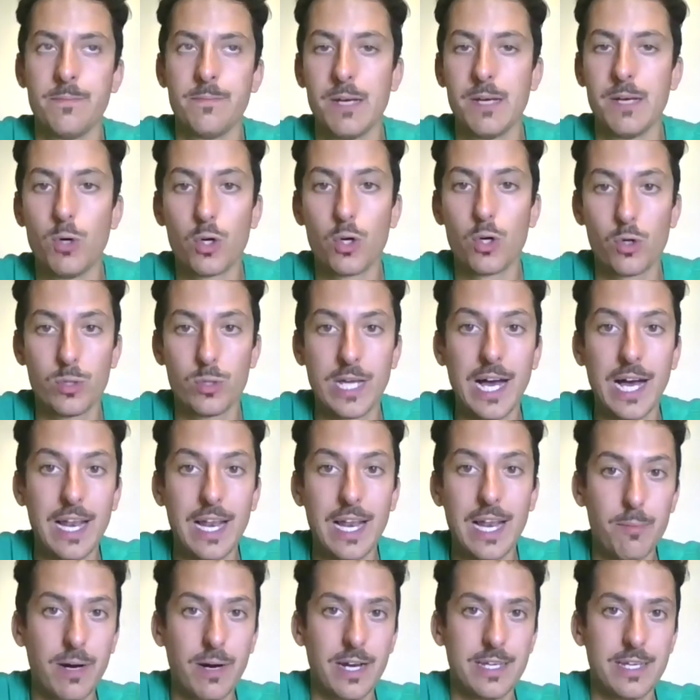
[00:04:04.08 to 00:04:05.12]
Morro
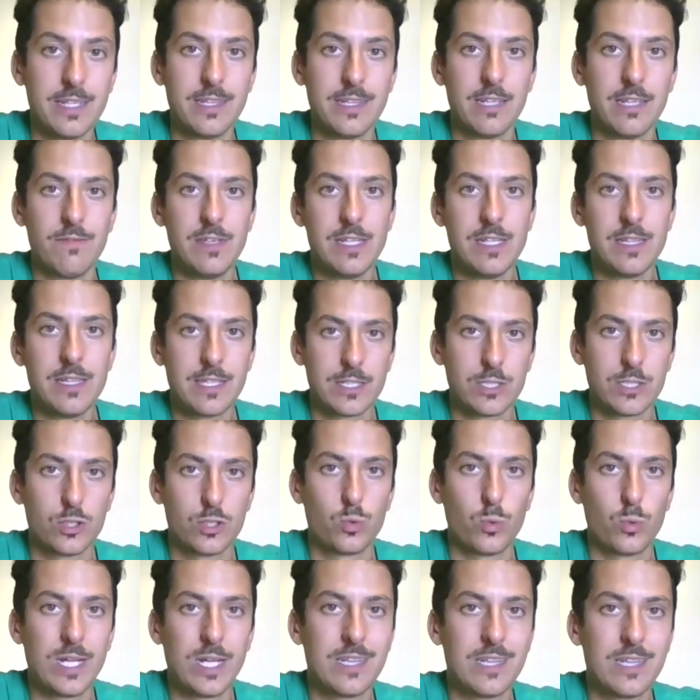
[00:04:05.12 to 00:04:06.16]
d'Alba in the vintage
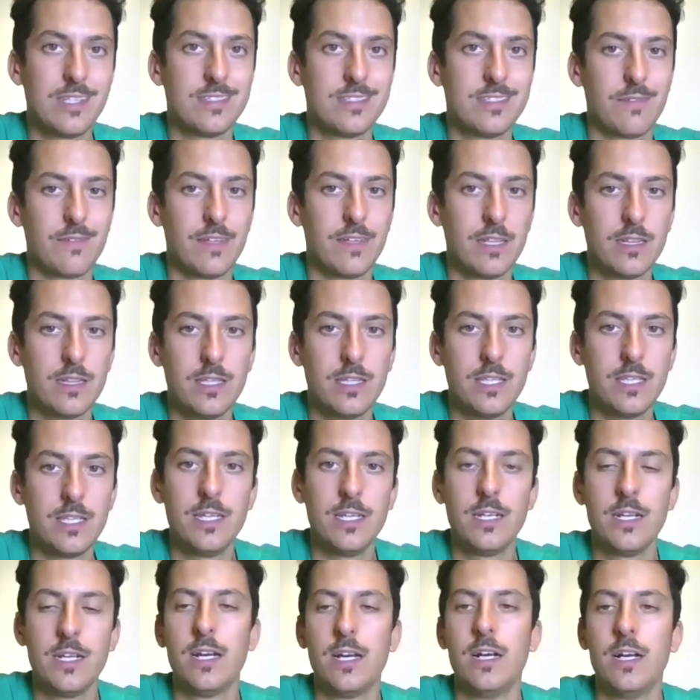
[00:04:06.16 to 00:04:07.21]

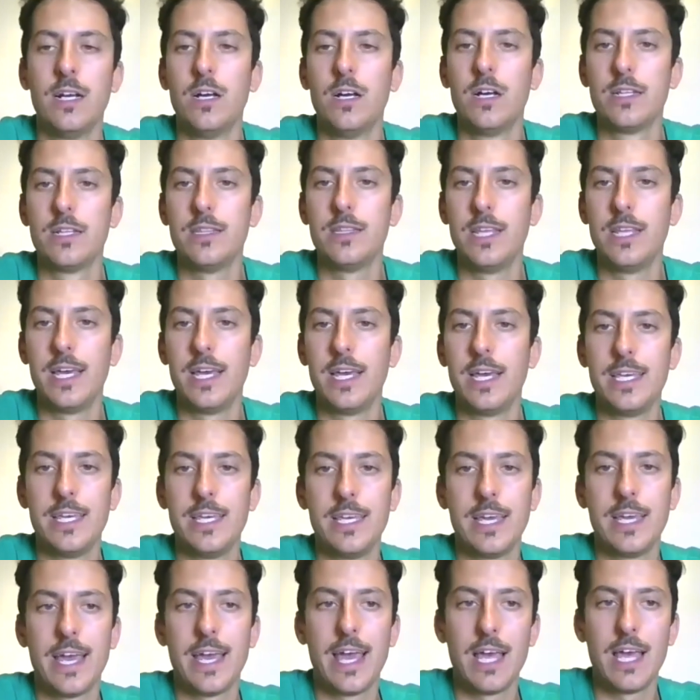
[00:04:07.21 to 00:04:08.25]
2017,
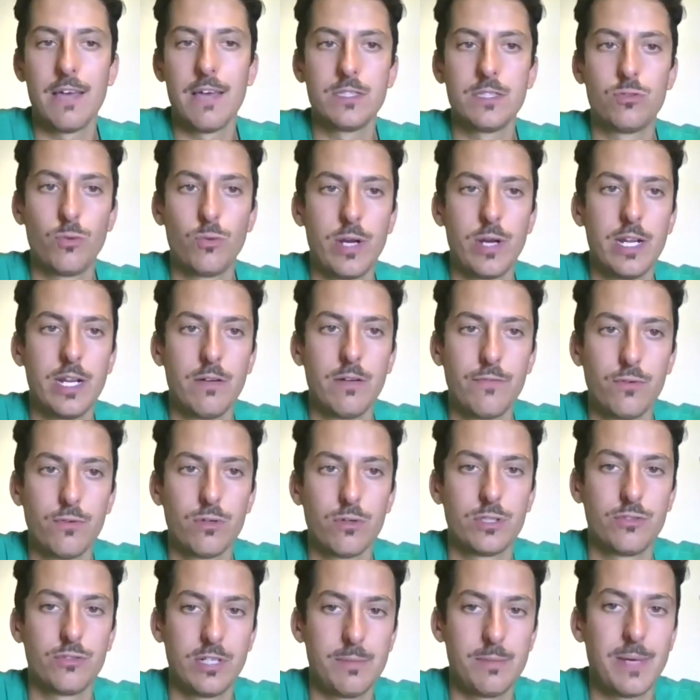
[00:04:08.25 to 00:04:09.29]
they haven't rained
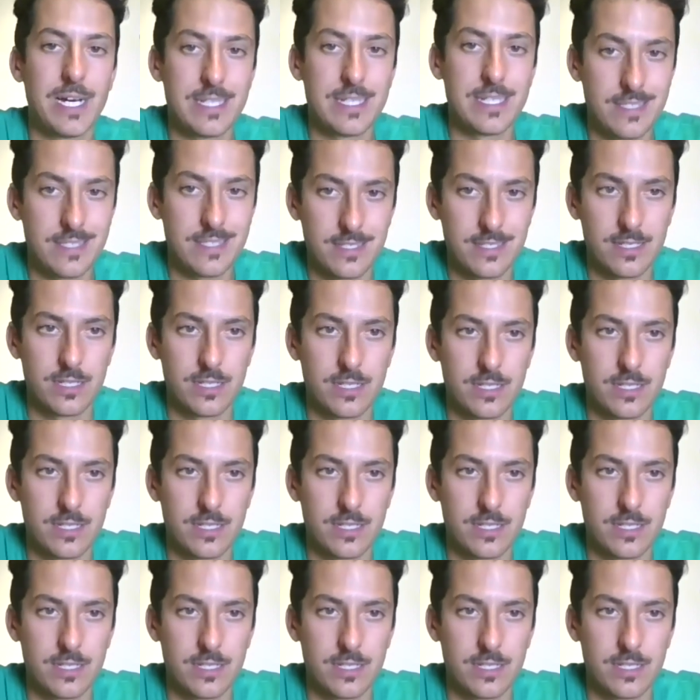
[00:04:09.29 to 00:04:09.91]
for 3 months.